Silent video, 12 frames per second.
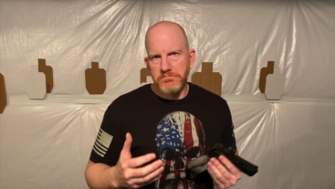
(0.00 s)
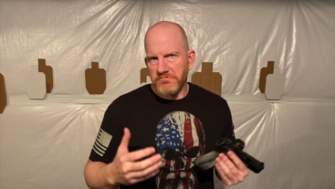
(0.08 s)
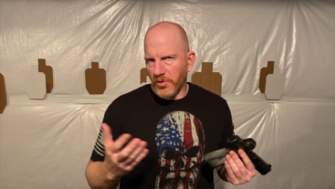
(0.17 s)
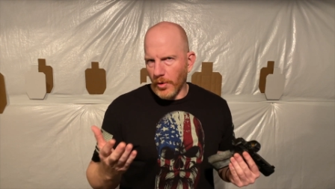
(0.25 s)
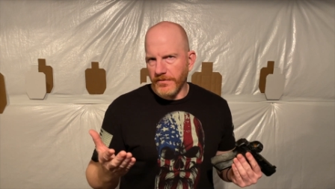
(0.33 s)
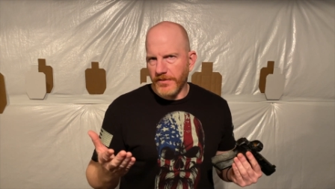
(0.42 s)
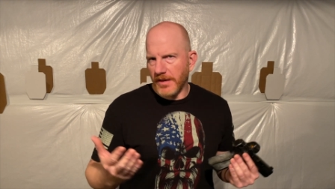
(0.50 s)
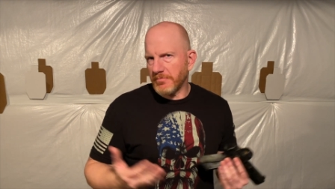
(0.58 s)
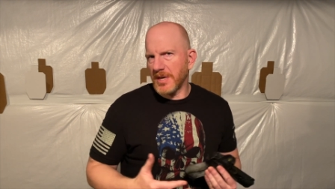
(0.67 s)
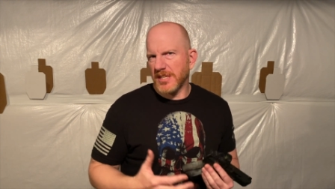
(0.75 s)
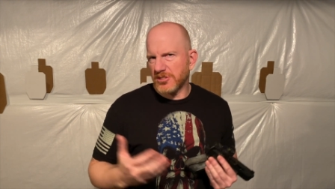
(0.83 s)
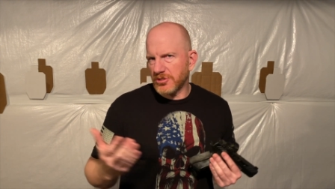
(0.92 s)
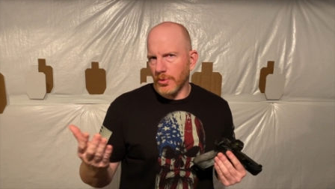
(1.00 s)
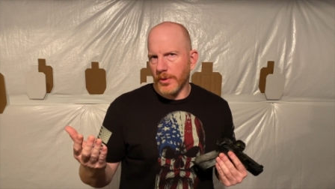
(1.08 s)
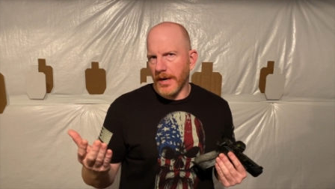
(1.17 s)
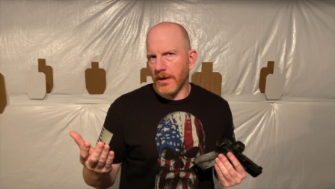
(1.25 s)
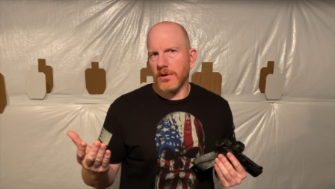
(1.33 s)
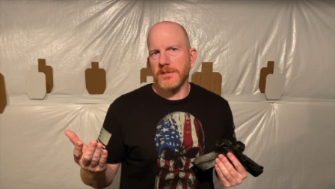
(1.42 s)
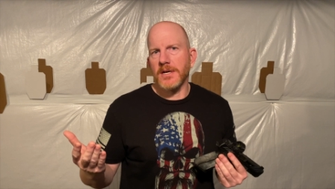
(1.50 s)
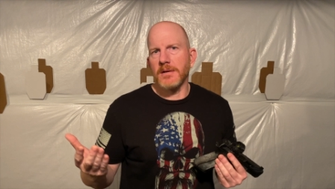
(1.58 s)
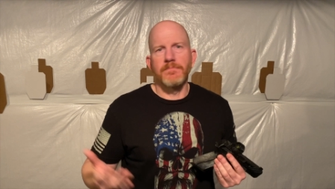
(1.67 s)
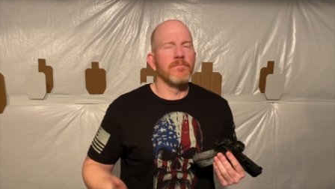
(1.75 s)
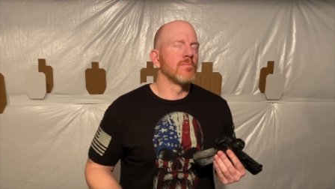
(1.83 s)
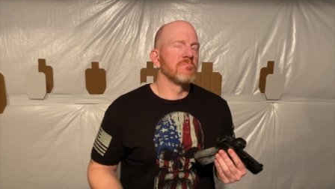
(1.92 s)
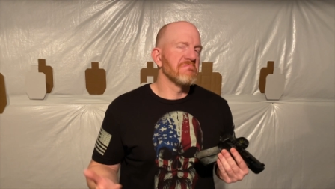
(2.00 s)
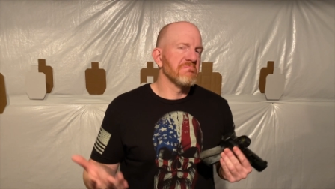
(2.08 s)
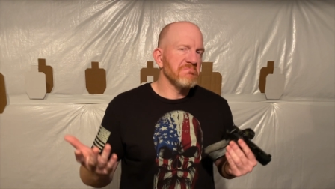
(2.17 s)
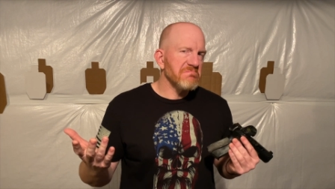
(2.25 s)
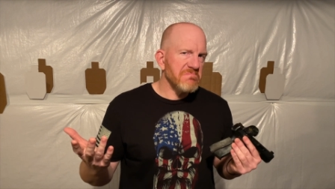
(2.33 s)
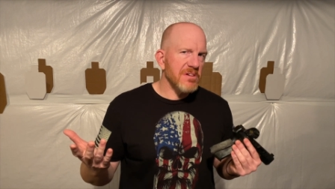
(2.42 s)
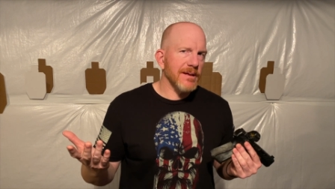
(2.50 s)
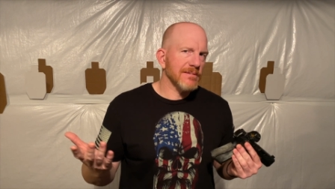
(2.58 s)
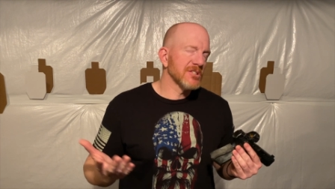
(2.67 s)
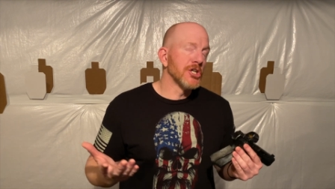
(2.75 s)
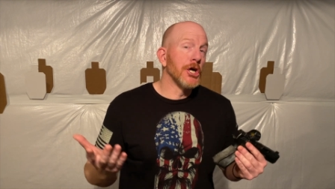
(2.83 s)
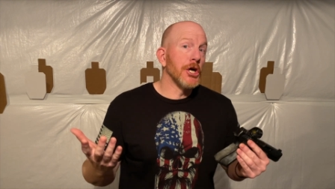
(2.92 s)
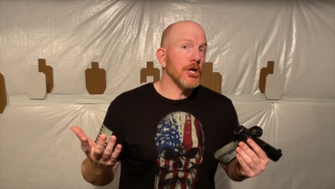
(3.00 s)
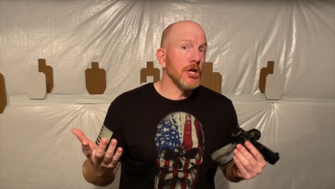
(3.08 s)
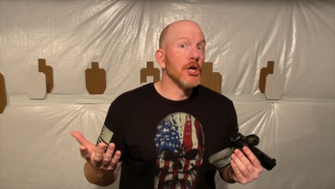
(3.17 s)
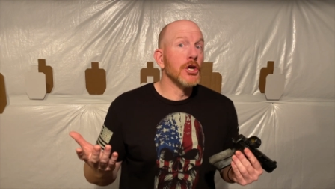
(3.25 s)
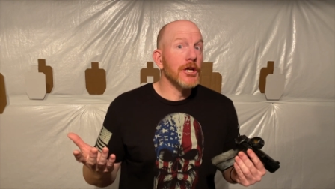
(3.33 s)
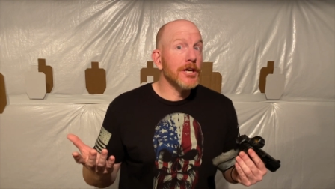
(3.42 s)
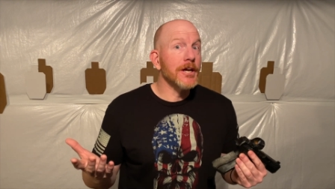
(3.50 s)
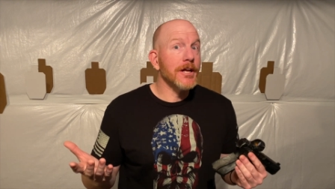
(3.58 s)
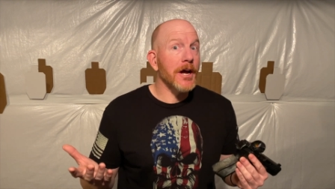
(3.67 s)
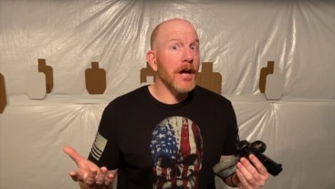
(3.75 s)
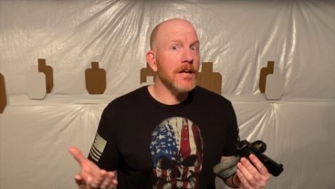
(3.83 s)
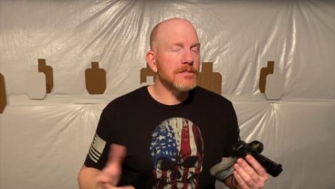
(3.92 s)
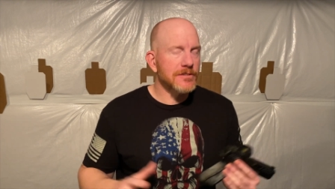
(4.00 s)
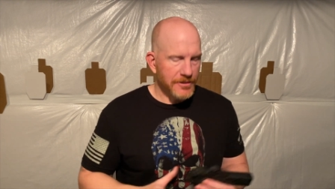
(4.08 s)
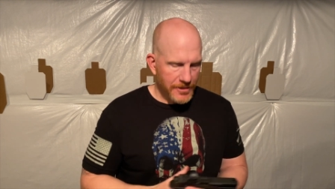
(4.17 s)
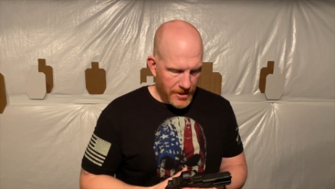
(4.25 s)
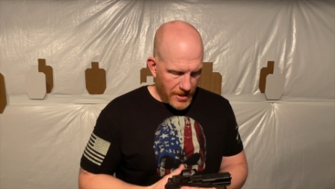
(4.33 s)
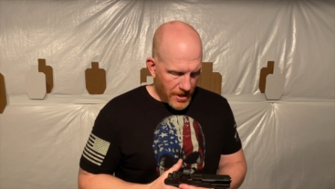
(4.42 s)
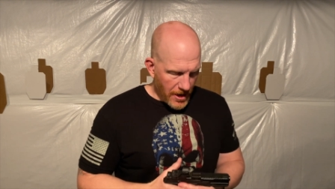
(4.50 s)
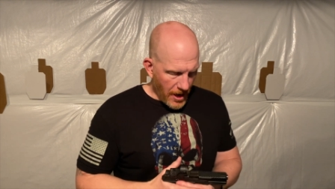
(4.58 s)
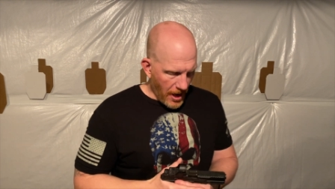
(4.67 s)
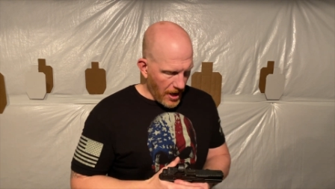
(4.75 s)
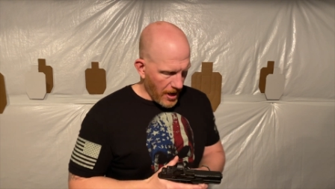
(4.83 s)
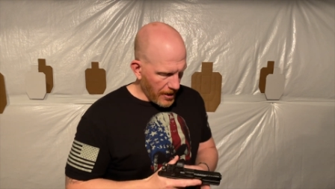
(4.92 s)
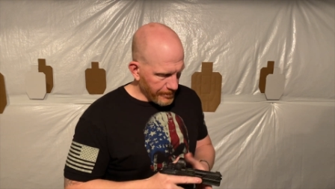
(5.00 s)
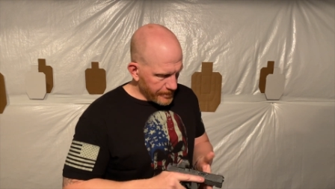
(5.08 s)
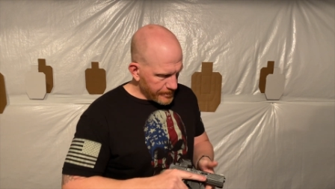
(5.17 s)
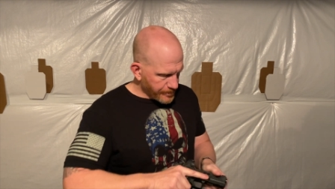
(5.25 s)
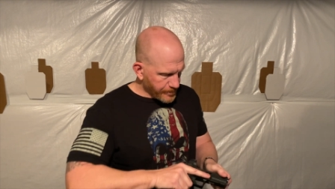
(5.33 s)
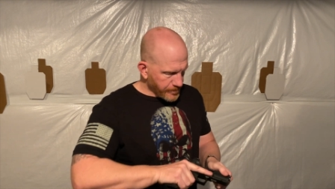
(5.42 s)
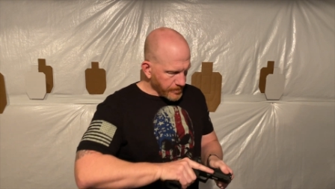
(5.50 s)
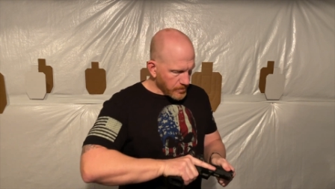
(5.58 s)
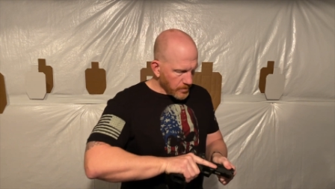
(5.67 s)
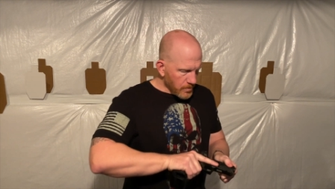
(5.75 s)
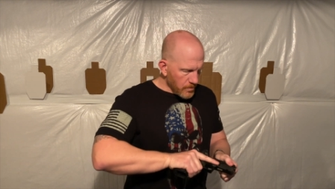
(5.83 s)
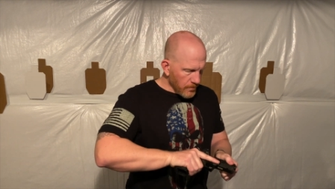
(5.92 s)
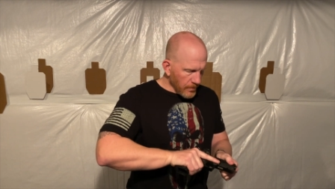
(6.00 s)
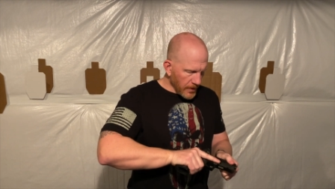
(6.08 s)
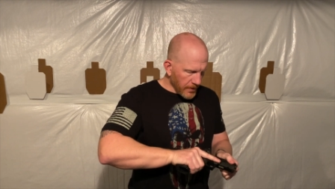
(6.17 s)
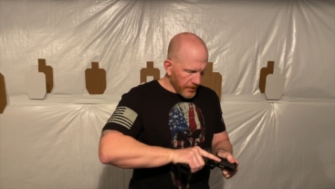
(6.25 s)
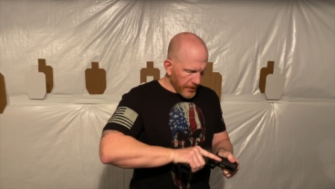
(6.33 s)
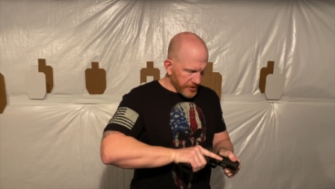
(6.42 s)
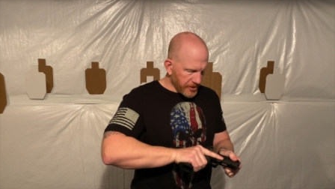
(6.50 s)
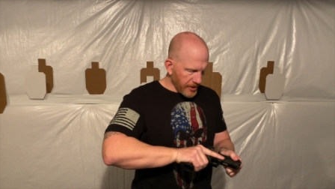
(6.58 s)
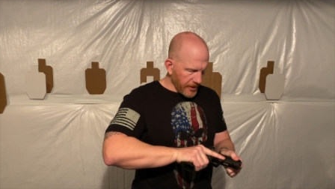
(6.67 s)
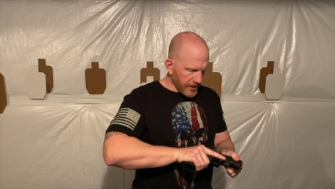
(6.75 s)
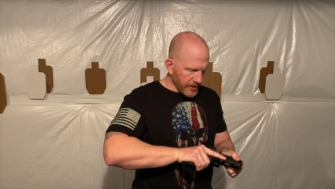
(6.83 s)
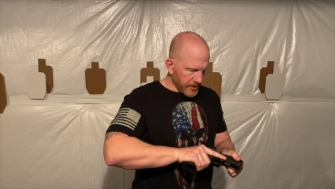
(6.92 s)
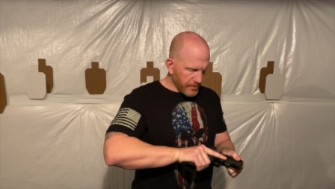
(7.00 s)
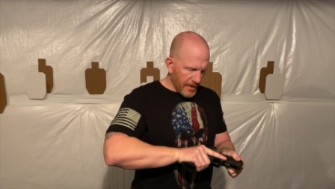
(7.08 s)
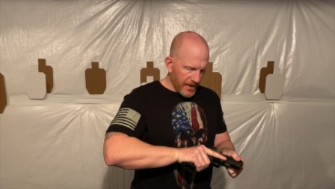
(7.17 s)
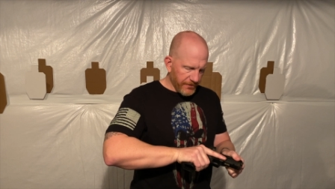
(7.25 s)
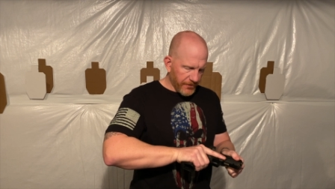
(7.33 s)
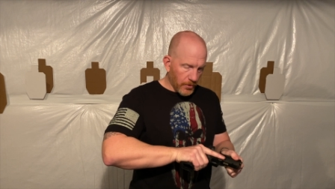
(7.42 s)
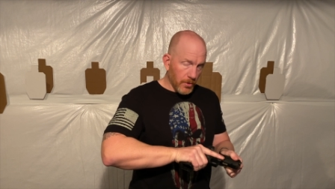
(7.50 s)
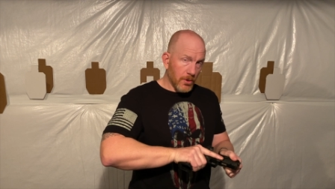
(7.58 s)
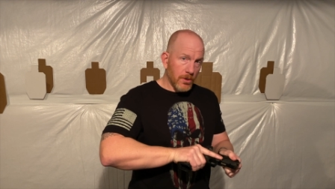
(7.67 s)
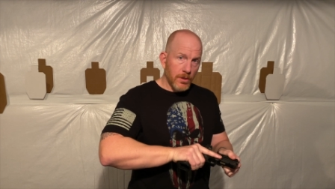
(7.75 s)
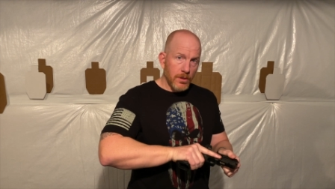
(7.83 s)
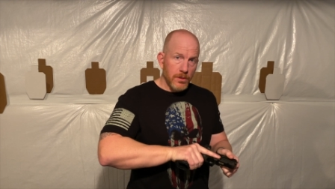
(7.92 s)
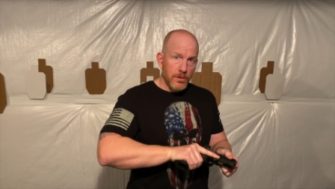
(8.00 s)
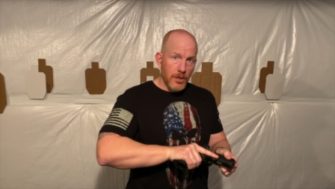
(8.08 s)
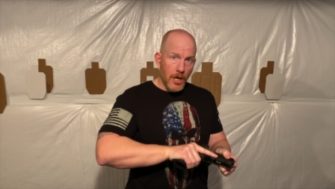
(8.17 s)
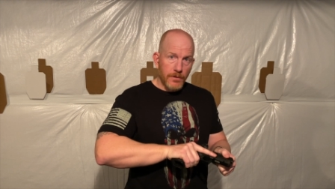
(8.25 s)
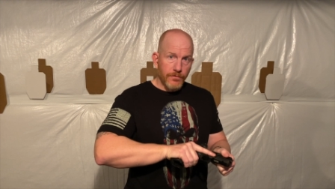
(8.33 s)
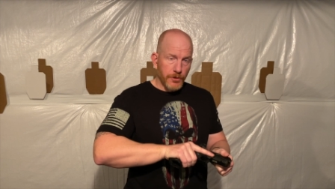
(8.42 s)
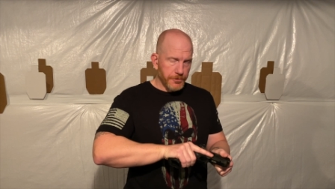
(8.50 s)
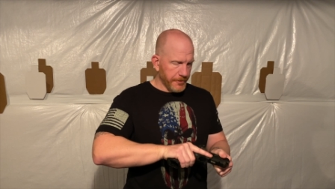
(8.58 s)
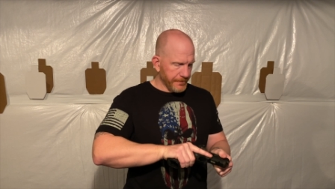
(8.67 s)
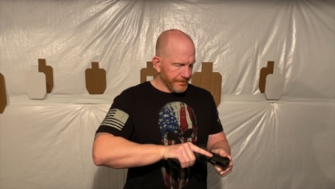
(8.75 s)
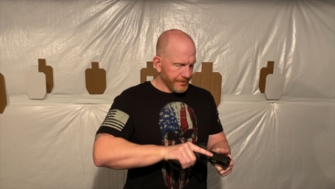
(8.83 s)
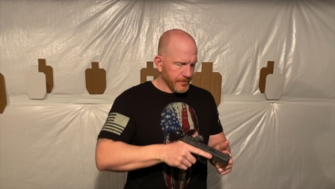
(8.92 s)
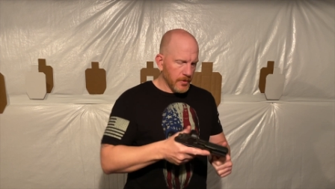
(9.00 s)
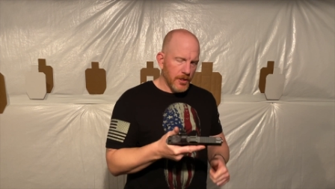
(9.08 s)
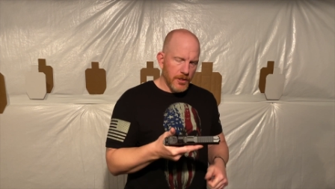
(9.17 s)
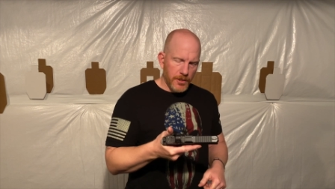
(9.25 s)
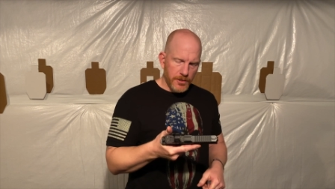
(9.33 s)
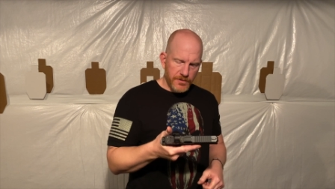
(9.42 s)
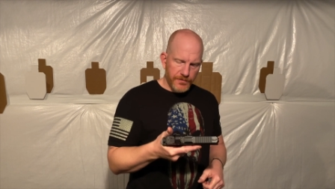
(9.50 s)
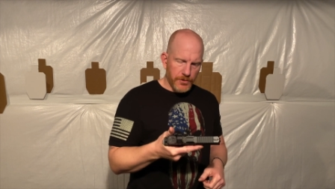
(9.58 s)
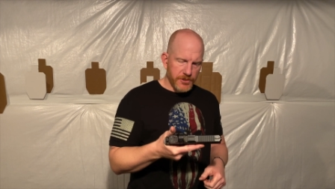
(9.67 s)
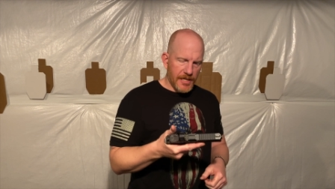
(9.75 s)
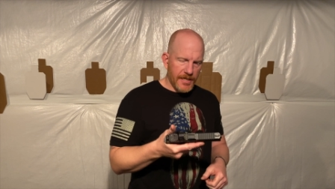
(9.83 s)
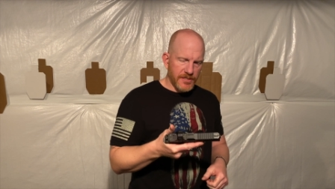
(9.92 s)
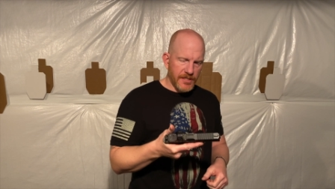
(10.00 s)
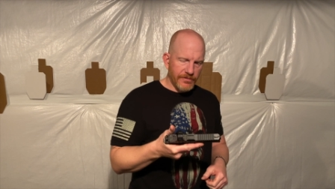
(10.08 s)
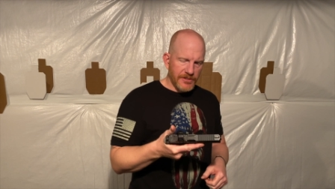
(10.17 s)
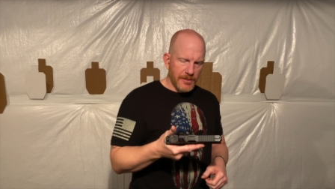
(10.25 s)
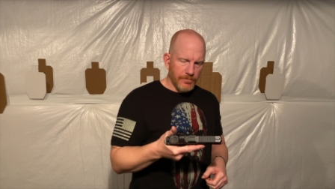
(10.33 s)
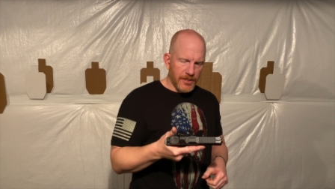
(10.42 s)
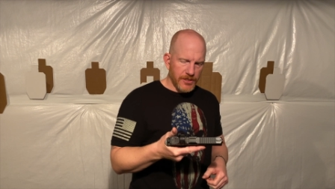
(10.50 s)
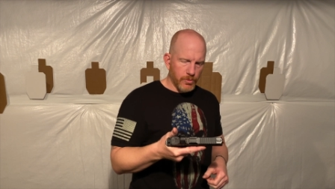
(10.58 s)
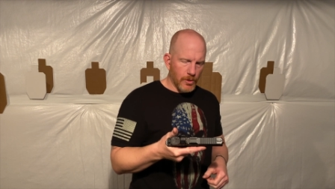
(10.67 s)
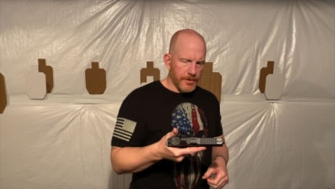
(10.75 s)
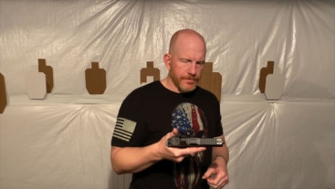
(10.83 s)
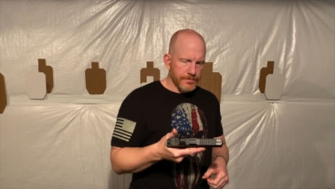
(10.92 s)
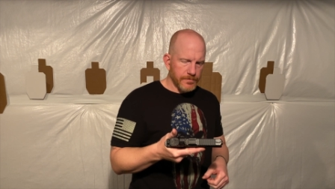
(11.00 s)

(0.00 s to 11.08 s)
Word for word: 45 minutes to an hour a time. Okay, you're gonna get a callus. Um, this is meant for law enforcement. It's full size 17 plus one.